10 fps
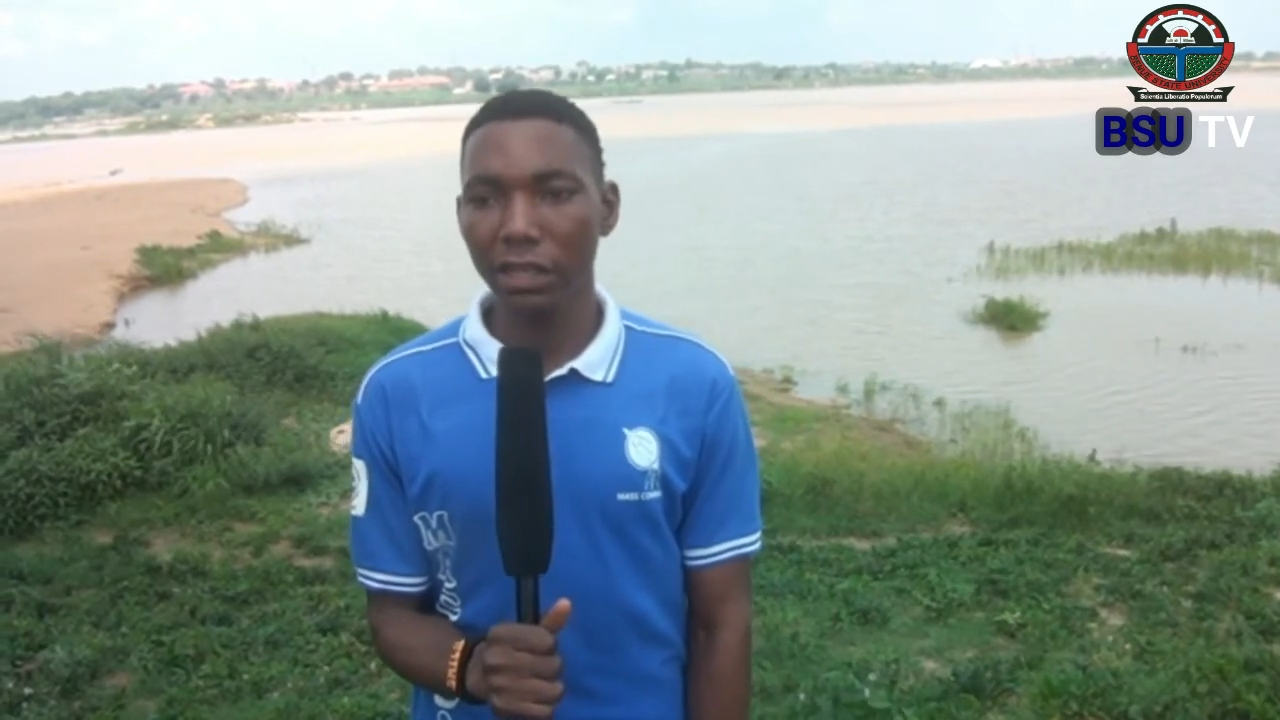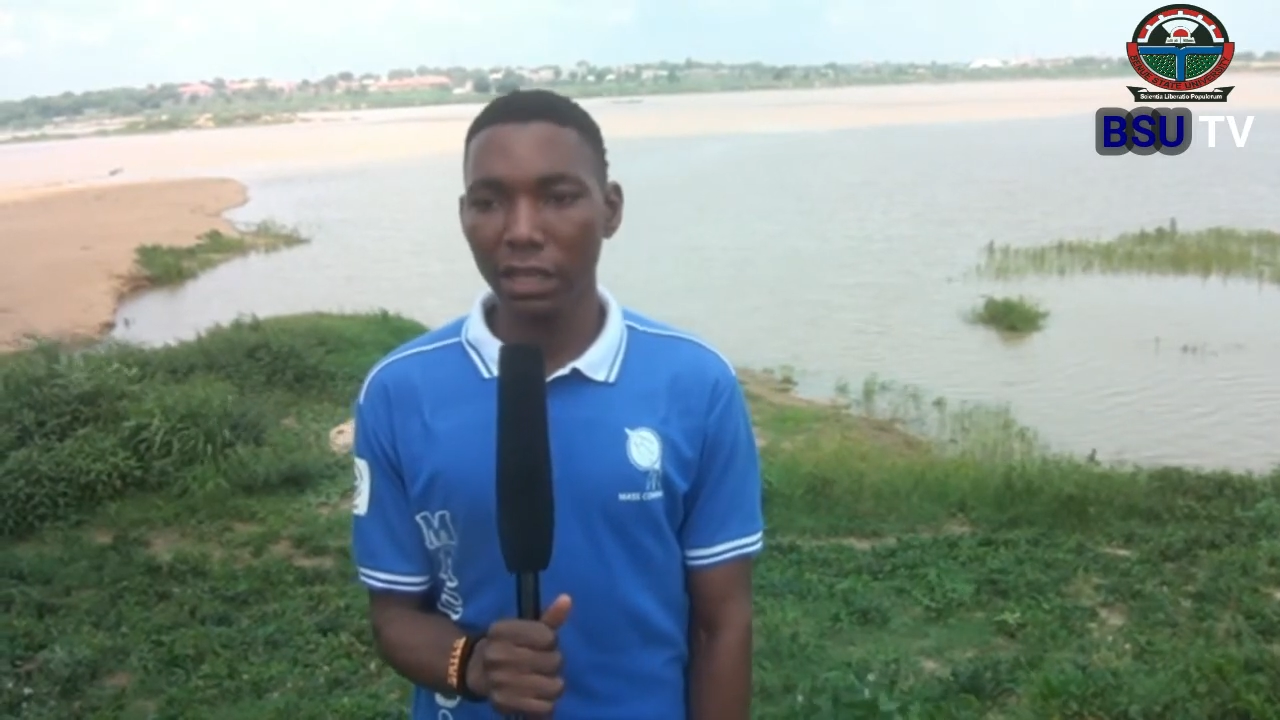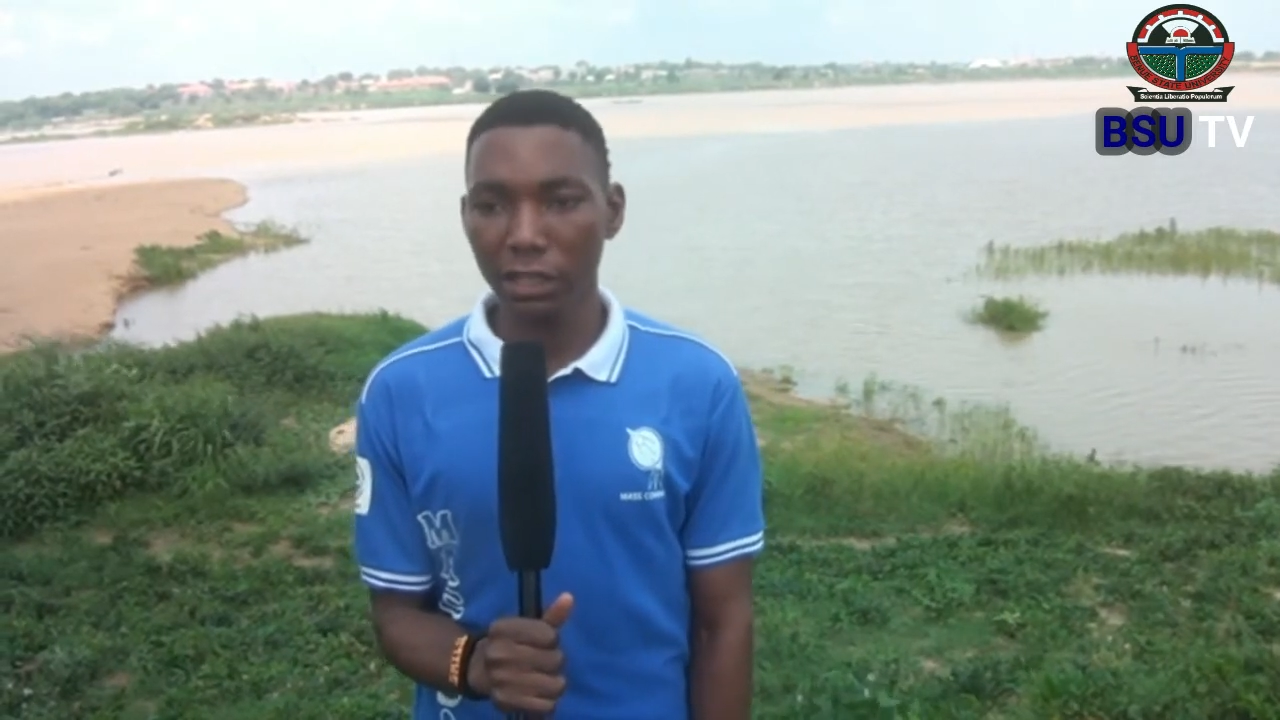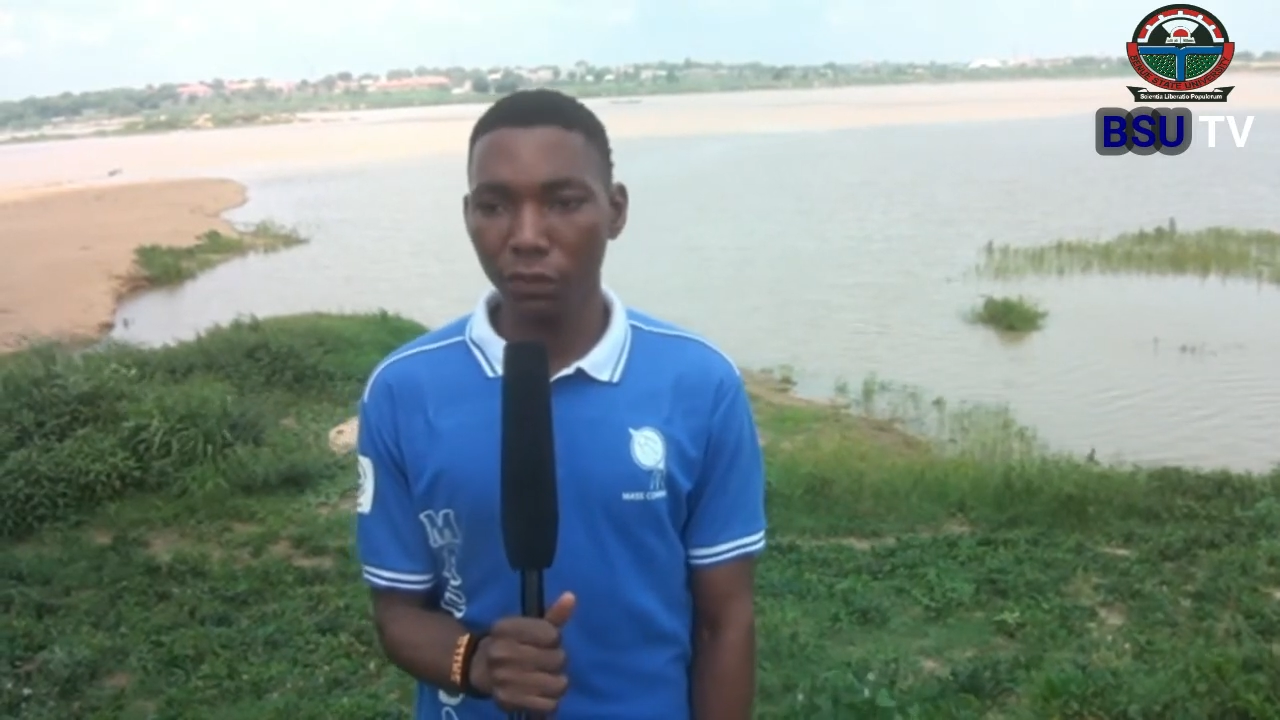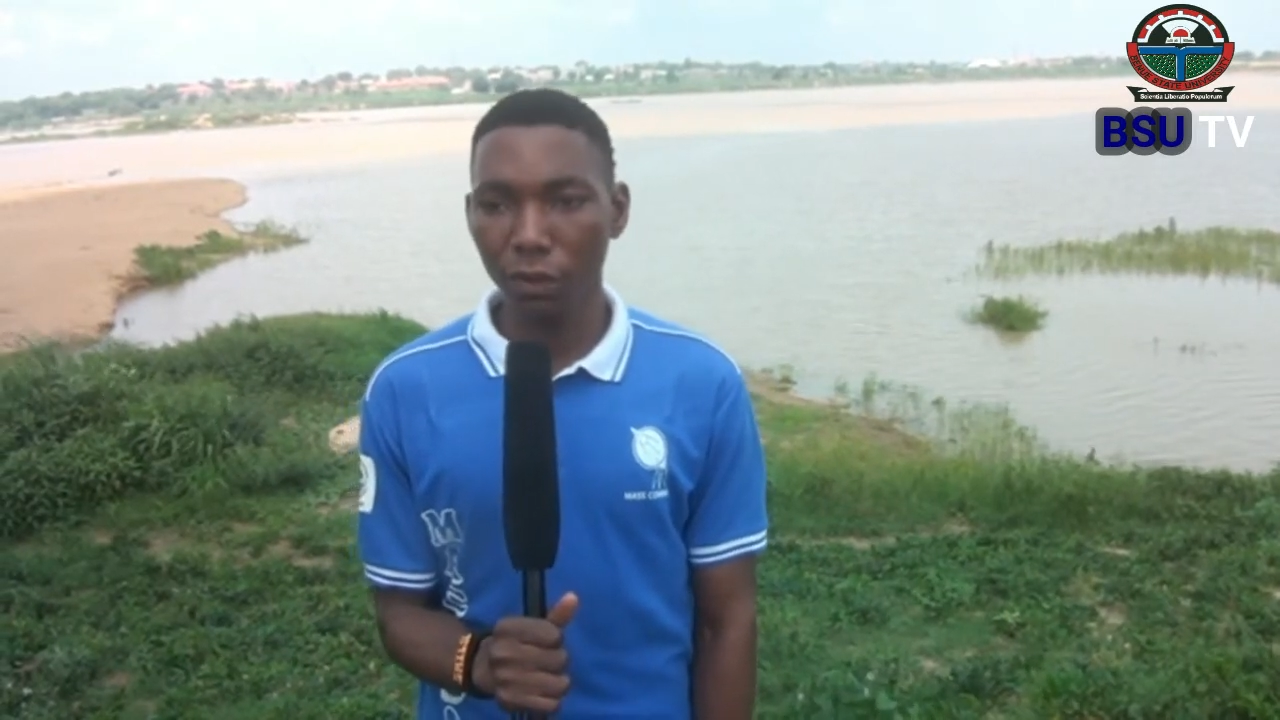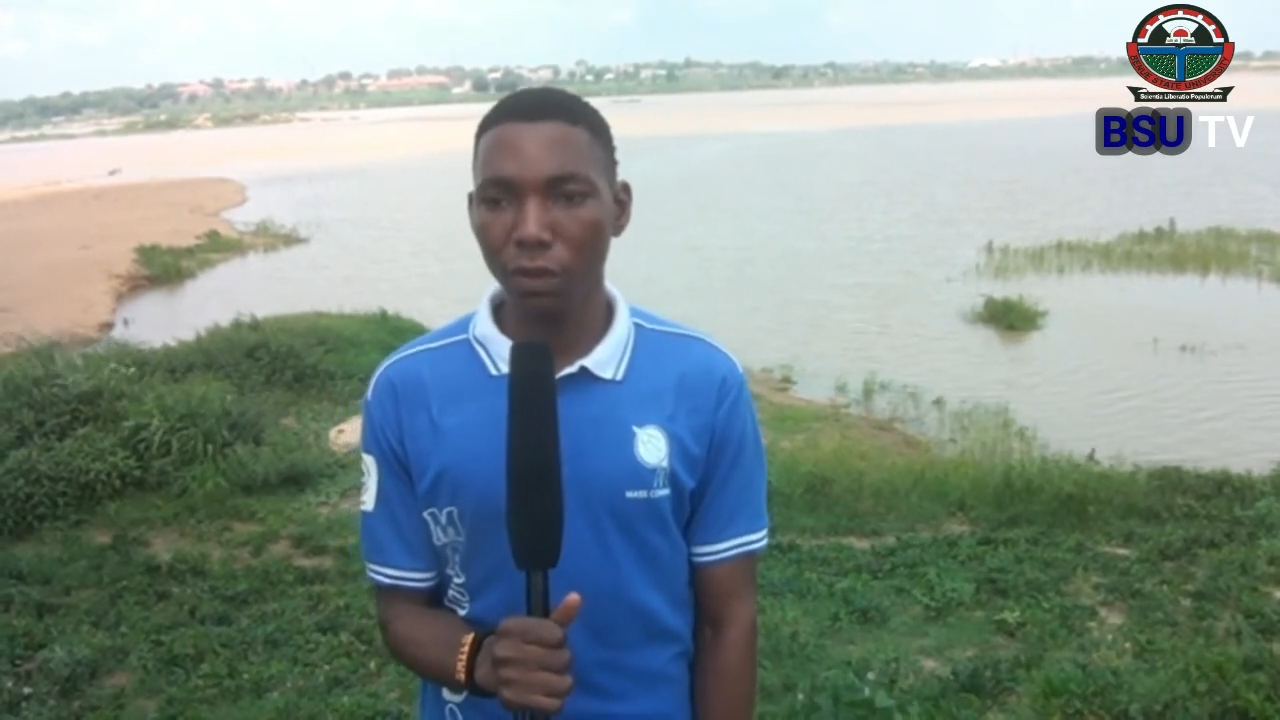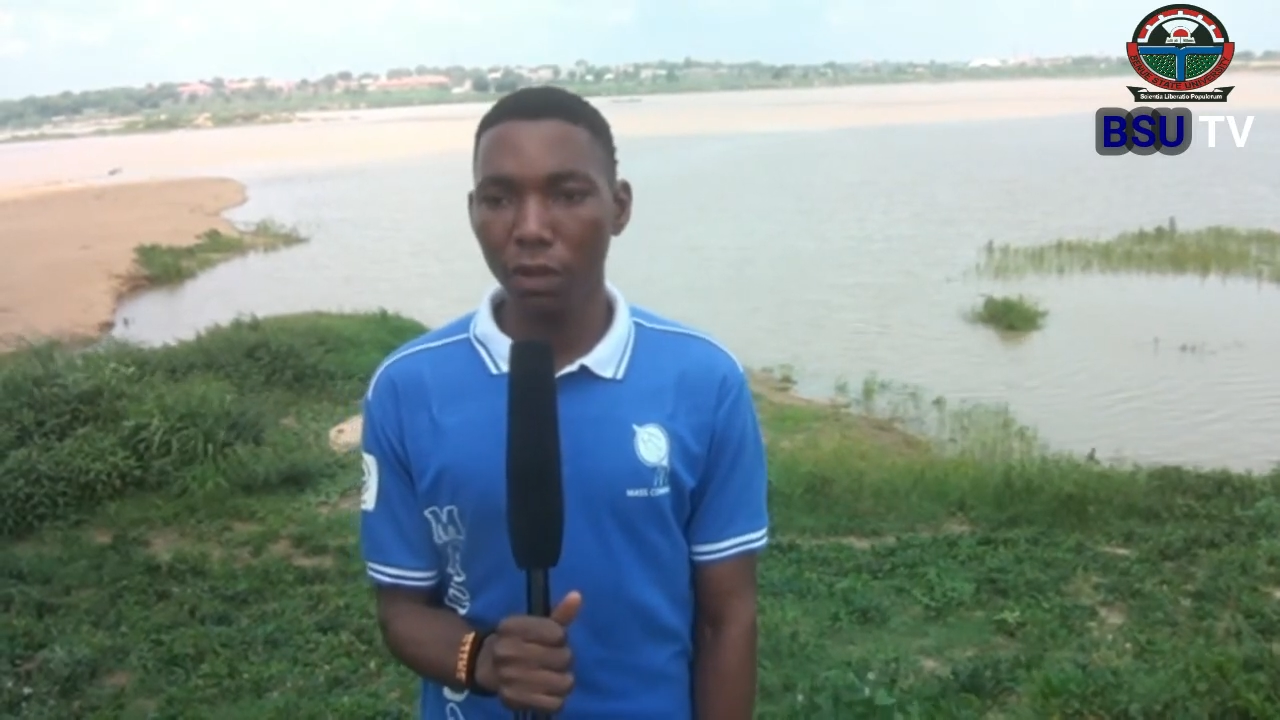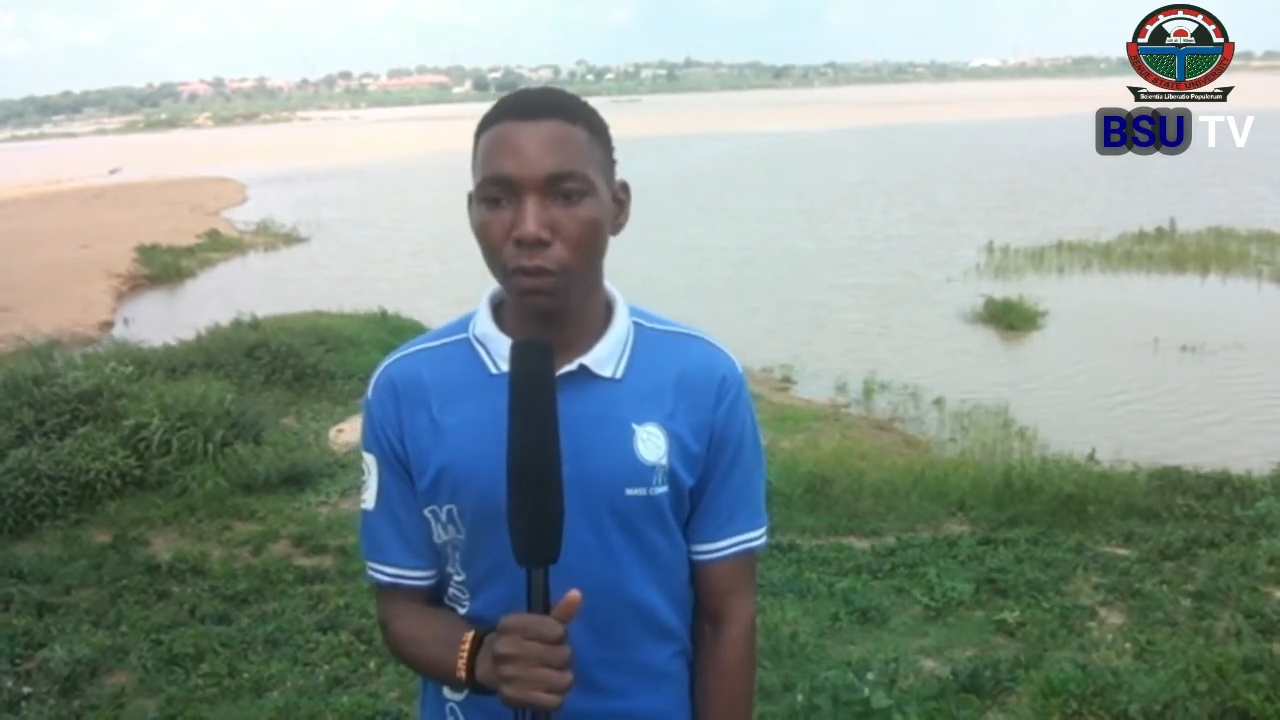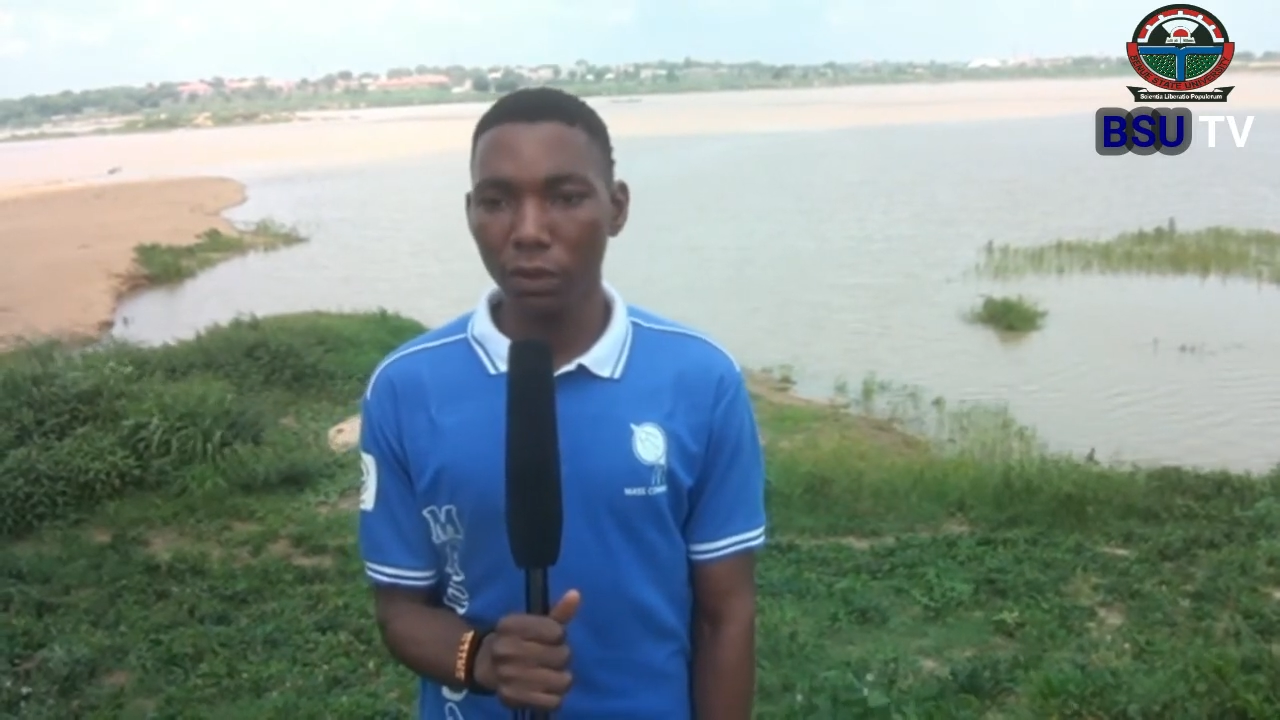thanks for